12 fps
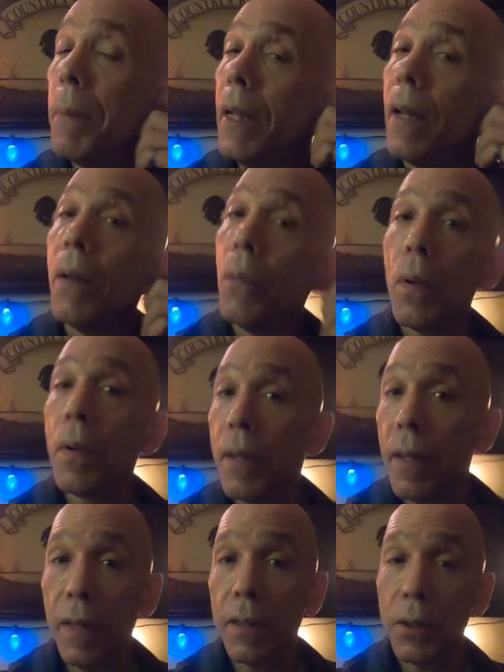dealing
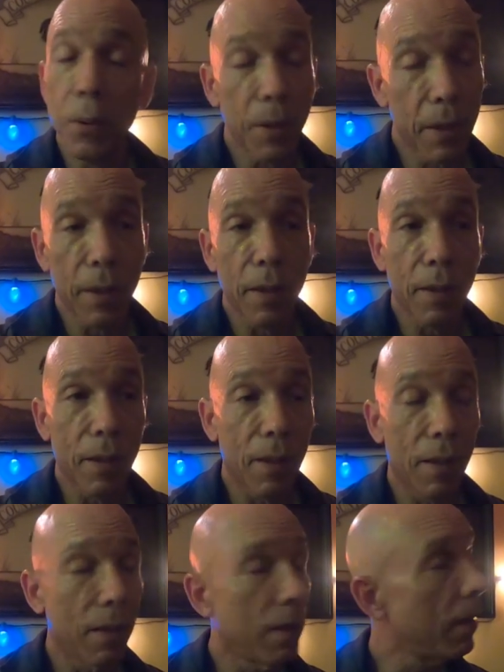with issues here
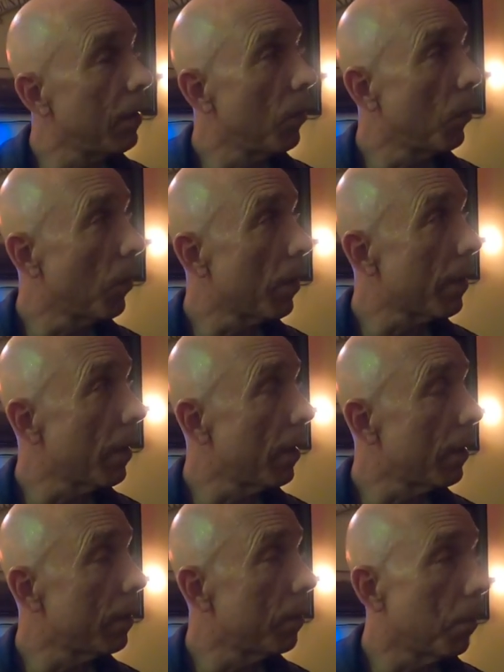with
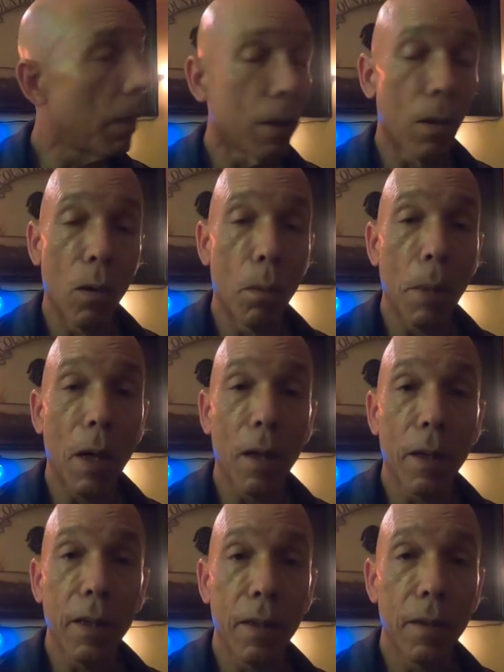my girl
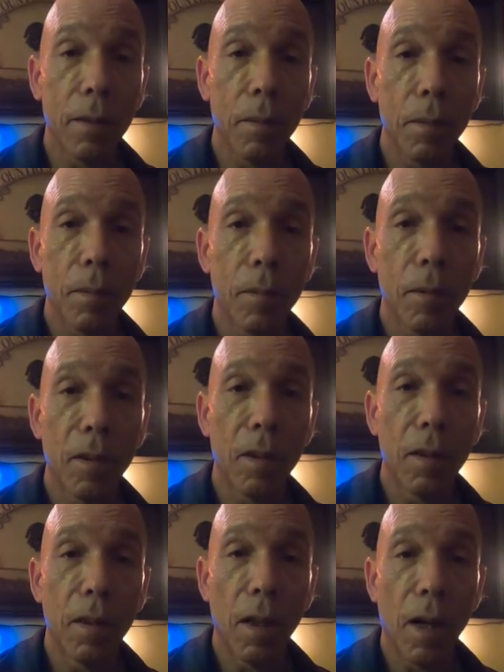Molly.
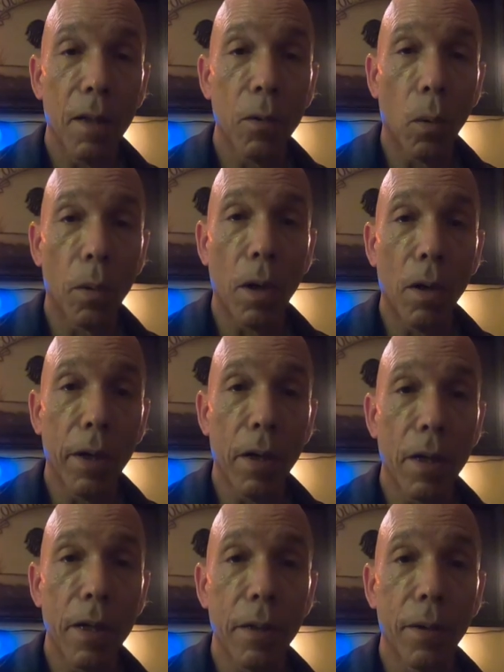I told her I'll get
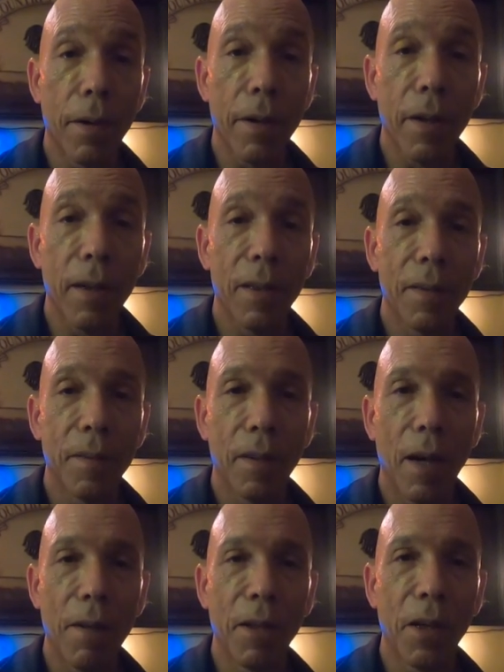her healed.
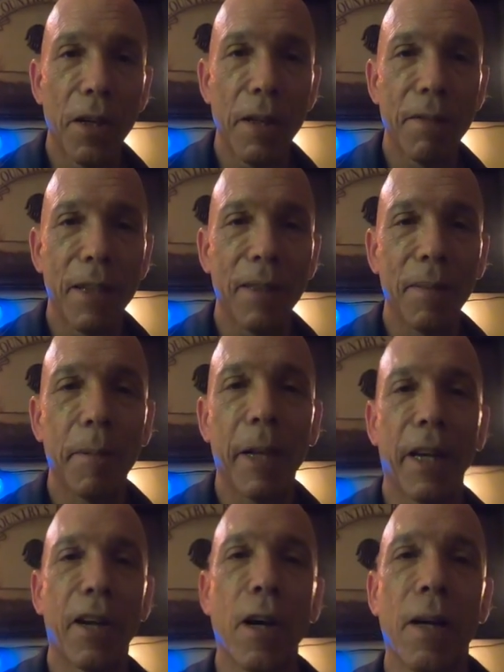Have a good evening. Take
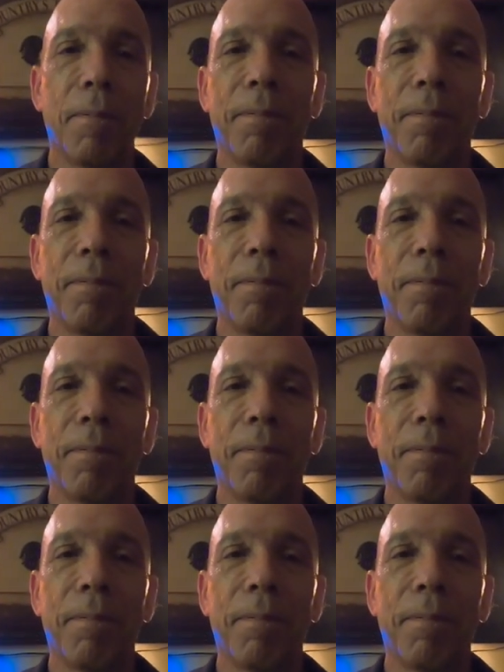care.